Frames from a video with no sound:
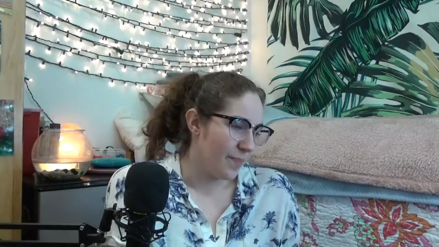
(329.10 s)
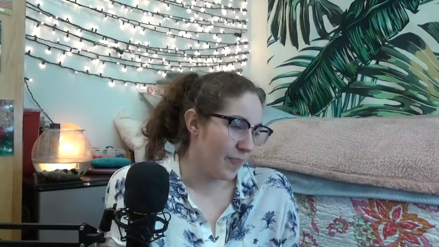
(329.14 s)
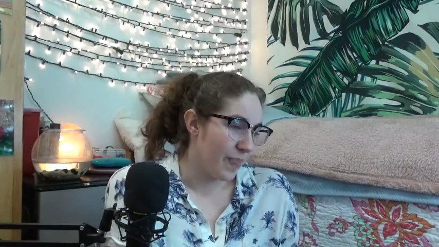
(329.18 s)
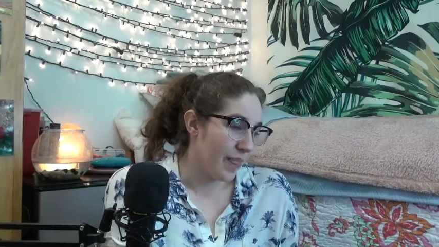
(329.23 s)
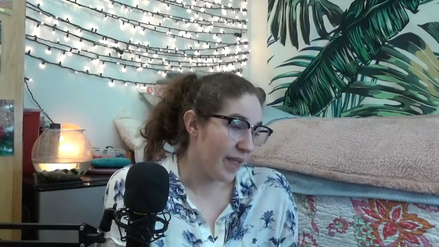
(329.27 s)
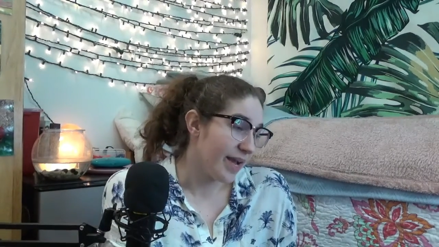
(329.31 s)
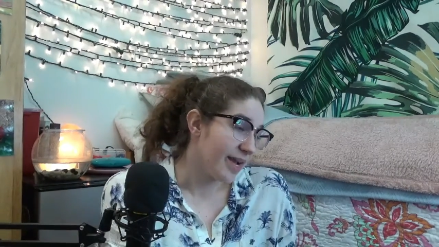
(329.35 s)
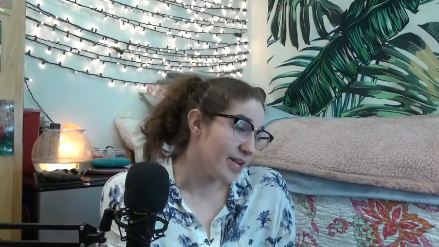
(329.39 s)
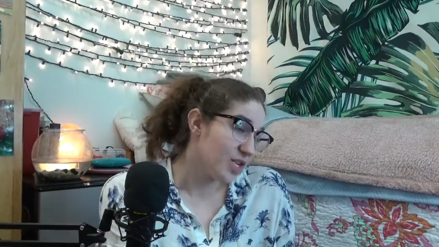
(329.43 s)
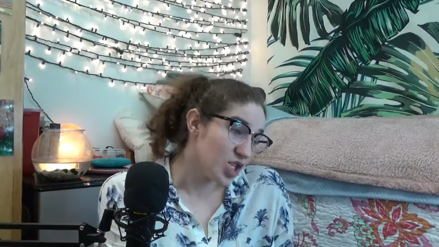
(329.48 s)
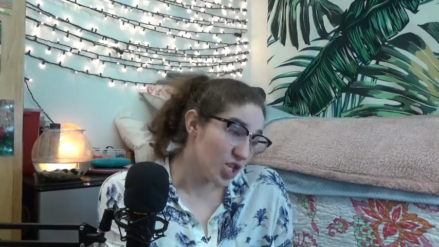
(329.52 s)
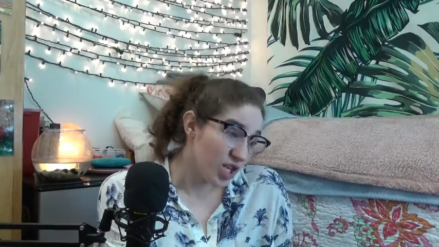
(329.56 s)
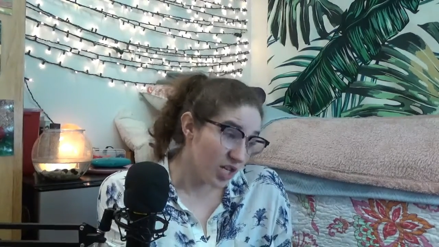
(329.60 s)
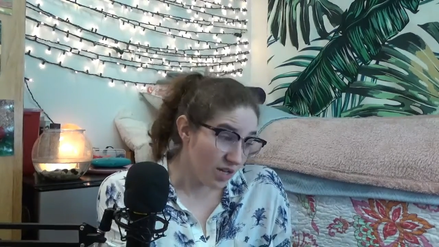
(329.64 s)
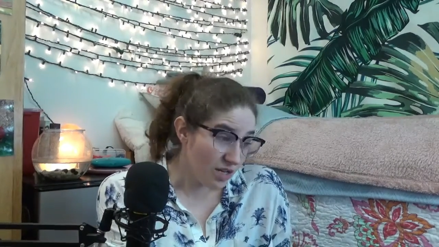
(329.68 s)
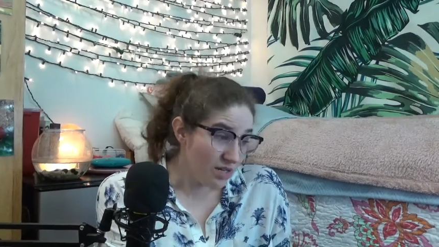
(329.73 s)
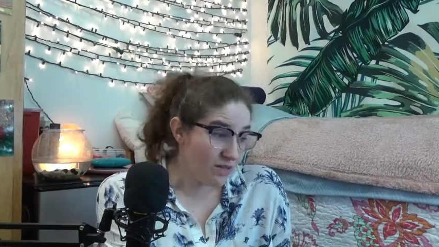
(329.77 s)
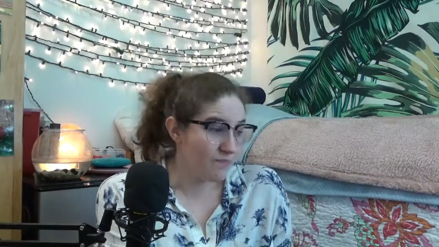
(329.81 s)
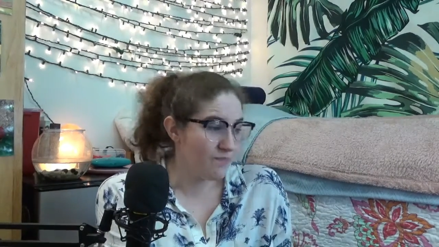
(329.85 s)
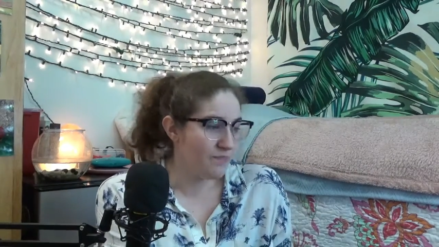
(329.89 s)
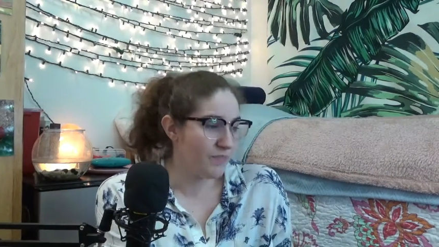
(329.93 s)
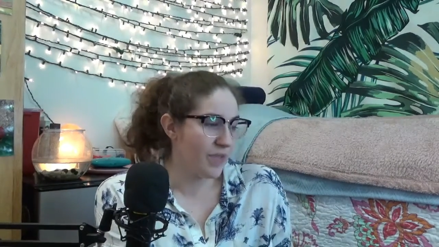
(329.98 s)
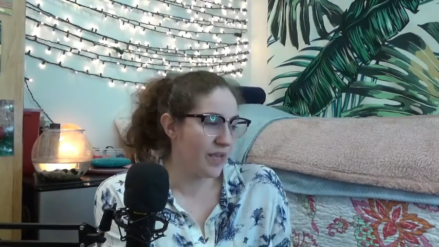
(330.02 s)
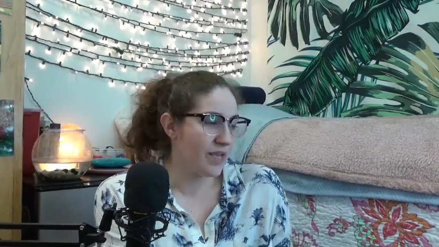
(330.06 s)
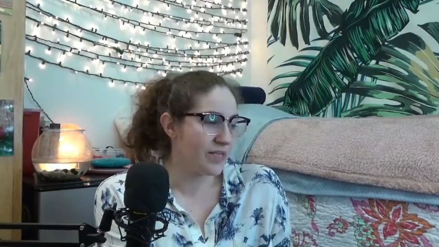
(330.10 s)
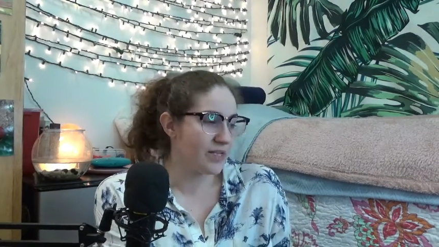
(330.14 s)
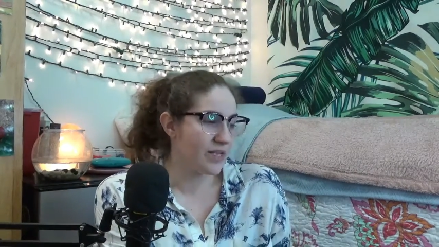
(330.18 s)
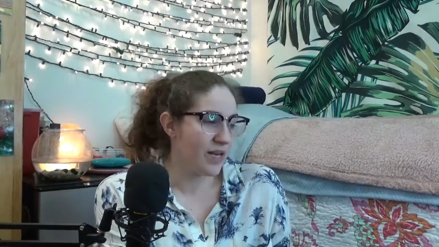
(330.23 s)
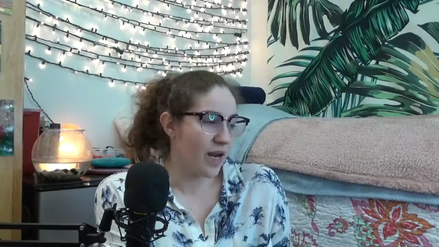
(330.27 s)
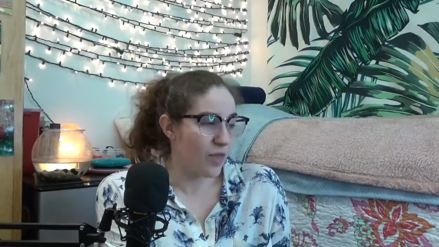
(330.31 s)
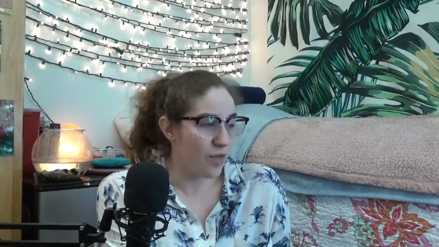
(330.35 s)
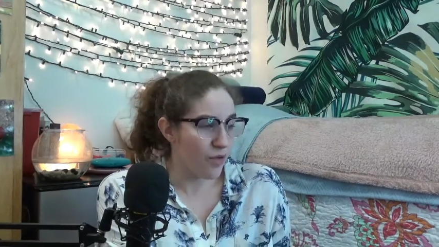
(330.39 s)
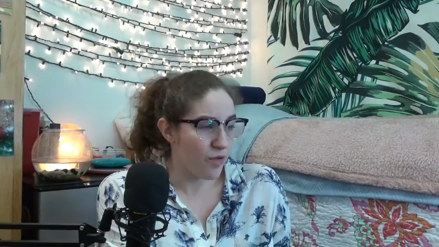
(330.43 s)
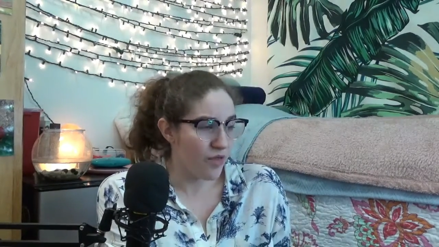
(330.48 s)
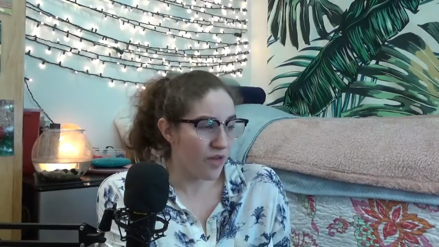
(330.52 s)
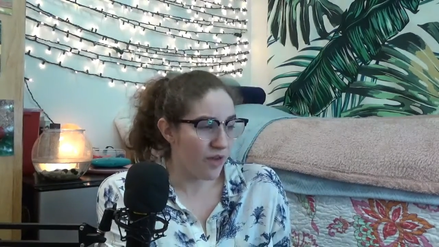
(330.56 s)
Itching is
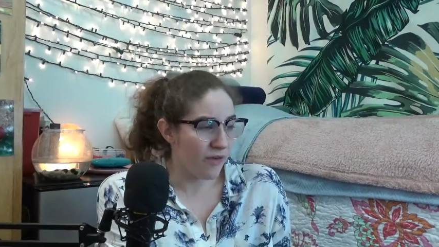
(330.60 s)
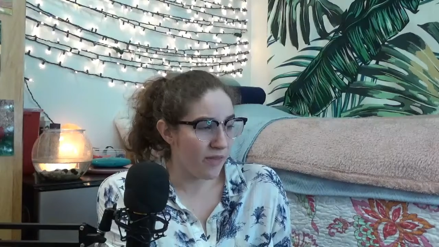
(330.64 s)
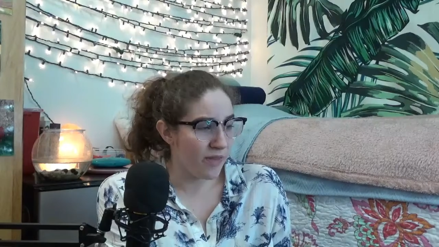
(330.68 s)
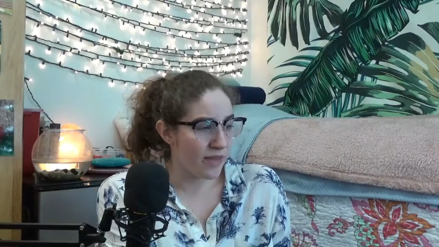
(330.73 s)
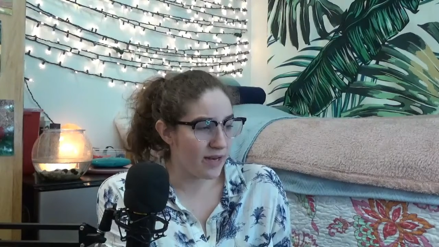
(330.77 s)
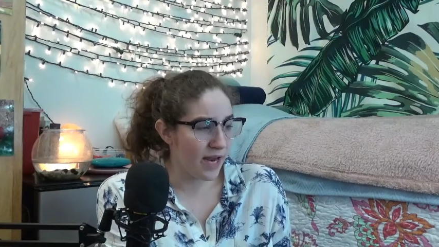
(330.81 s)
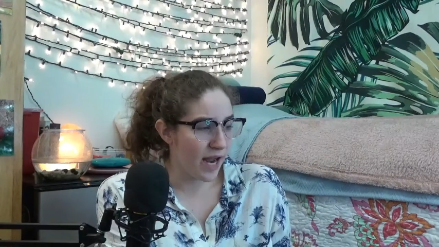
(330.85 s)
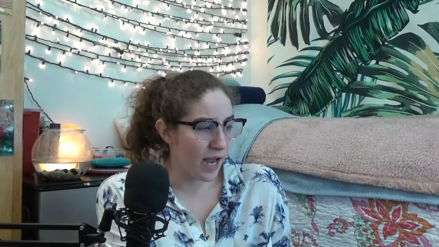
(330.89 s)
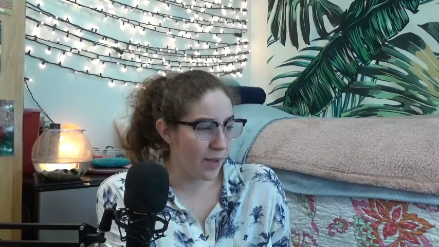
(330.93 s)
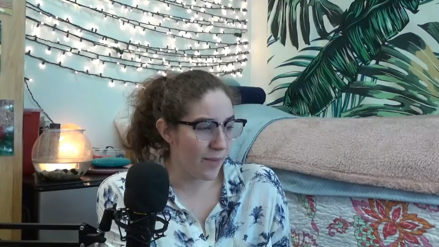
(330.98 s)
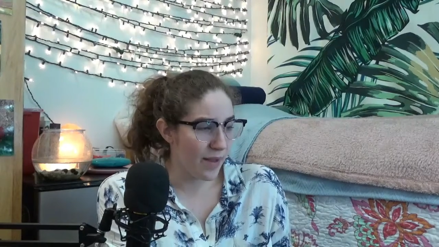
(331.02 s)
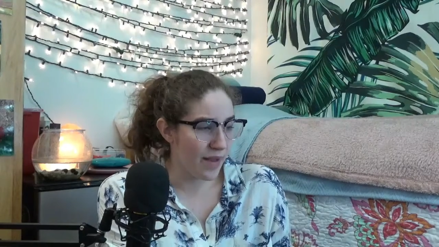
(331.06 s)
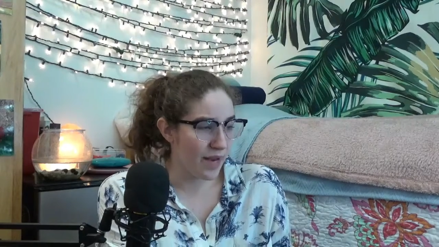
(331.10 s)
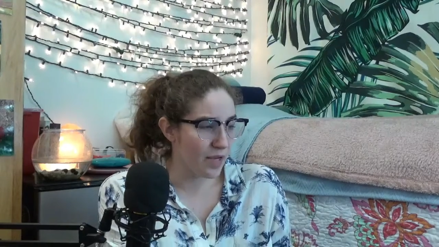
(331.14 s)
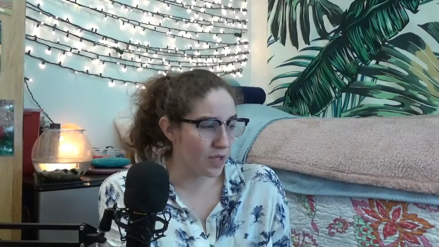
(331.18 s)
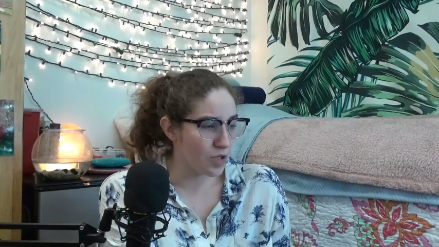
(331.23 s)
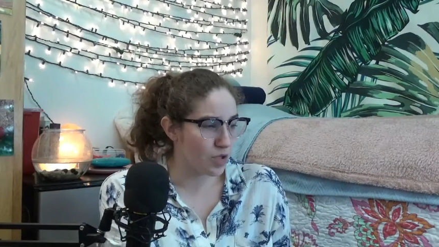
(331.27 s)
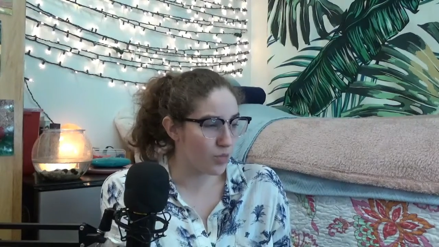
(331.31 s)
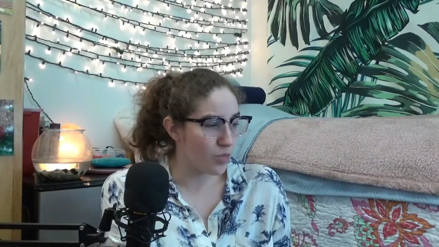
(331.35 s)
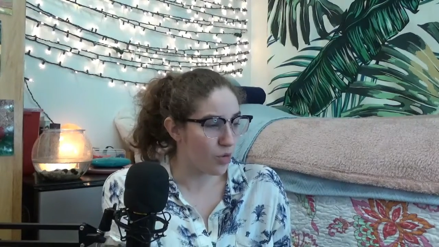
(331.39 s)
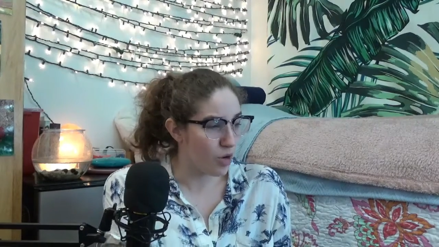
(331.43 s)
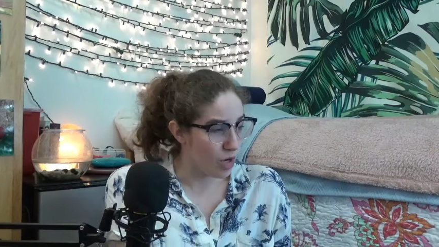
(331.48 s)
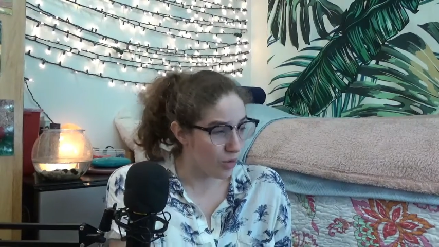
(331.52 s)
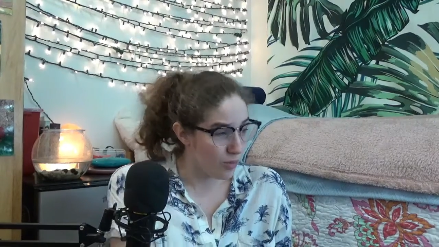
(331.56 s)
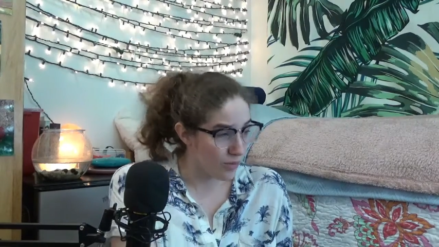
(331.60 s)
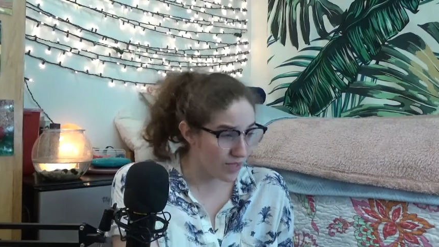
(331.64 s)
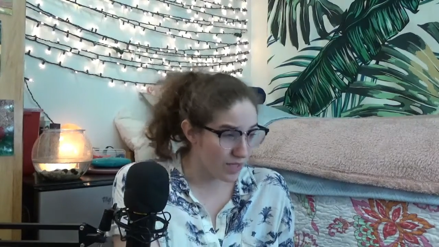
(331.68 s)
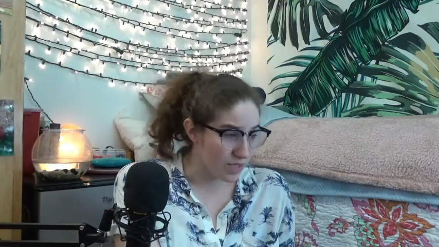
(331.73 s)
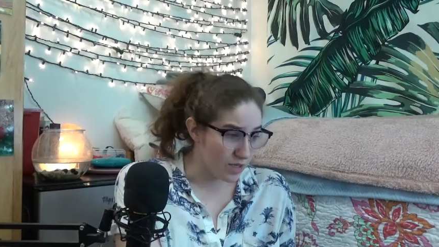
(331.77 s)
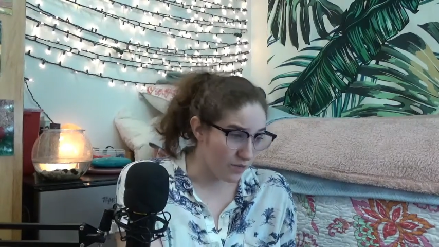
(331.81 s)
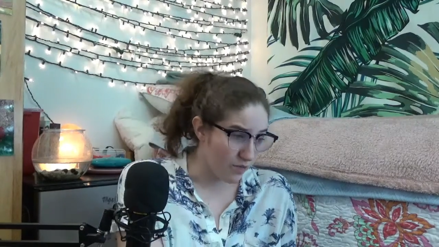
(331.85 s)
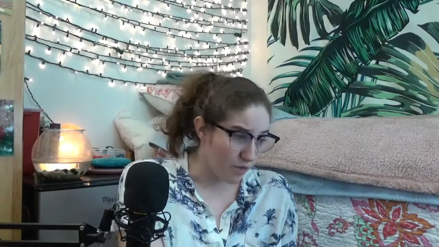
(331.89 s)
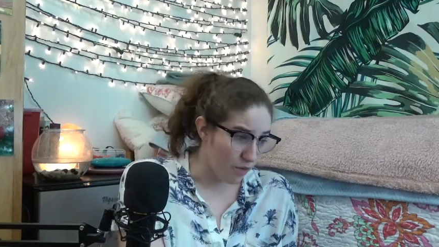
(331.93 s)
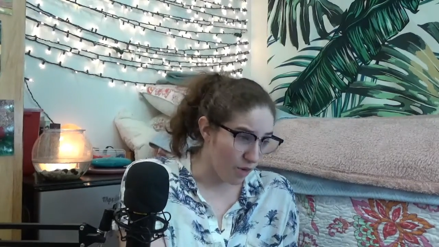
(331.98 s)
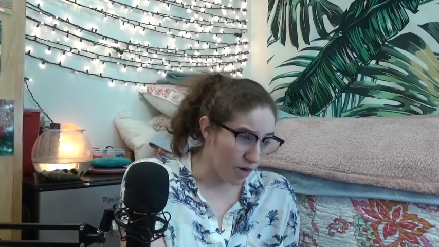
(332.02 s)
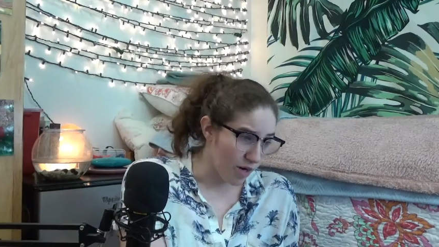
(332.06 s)
another thing that diabetics are more at
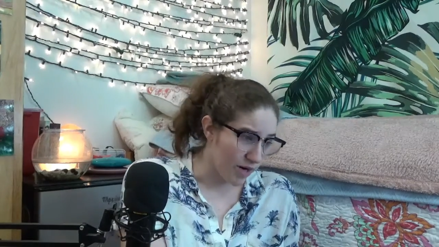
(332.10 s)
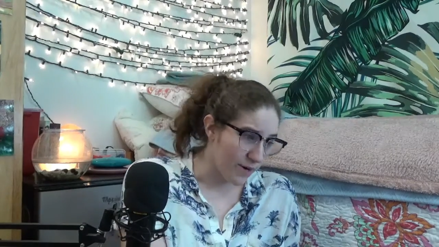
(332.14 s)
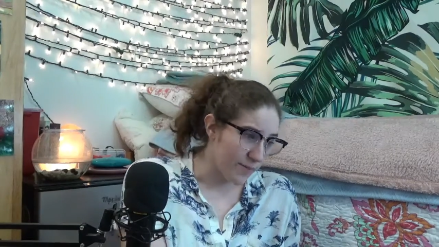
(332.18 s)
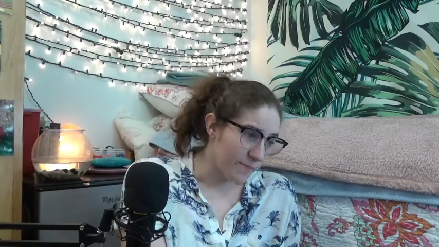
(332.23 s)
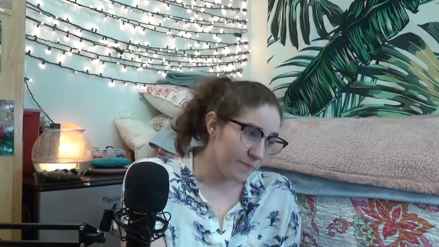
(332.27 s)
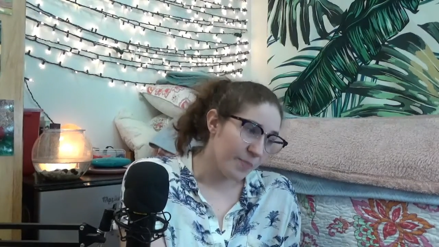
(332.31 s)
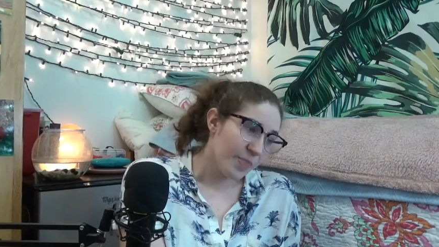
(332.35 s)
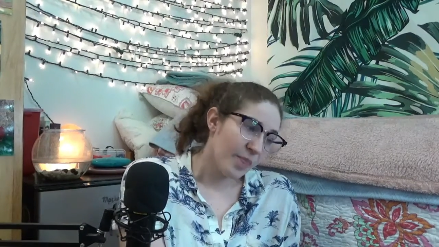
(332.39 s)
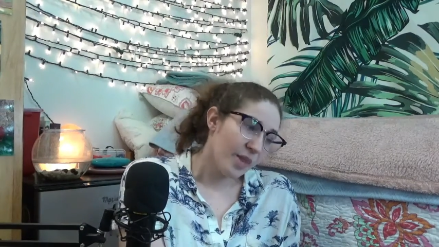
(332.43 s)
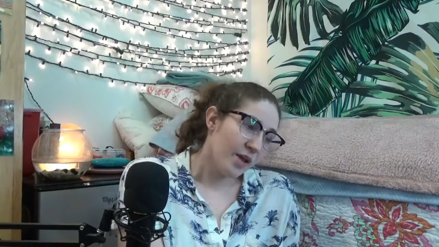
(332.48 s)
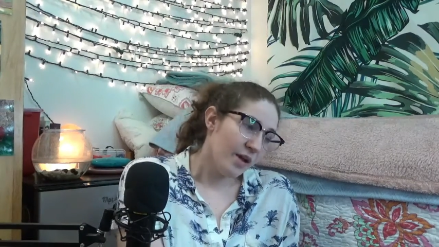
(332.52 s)
risk for.